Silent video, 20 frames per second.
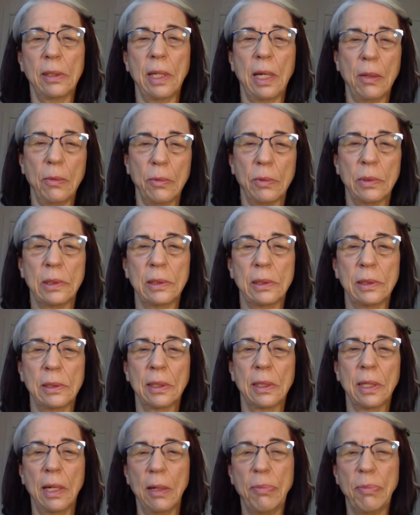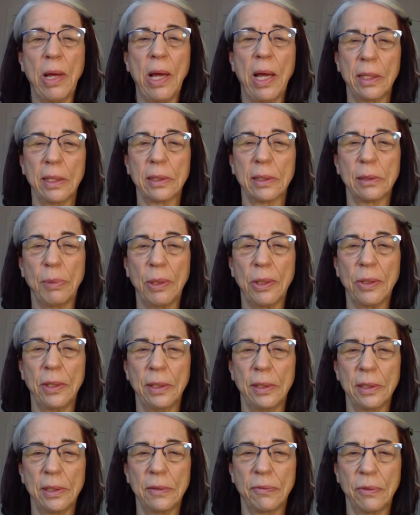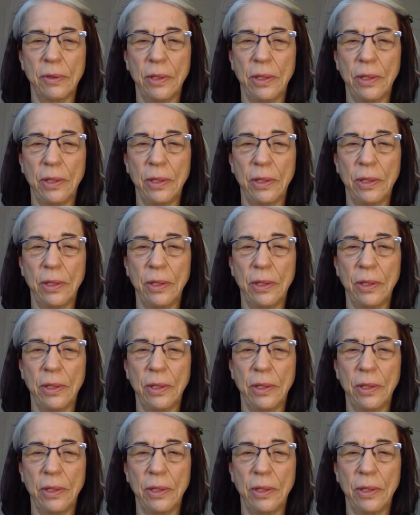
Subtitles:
That was a bad experience for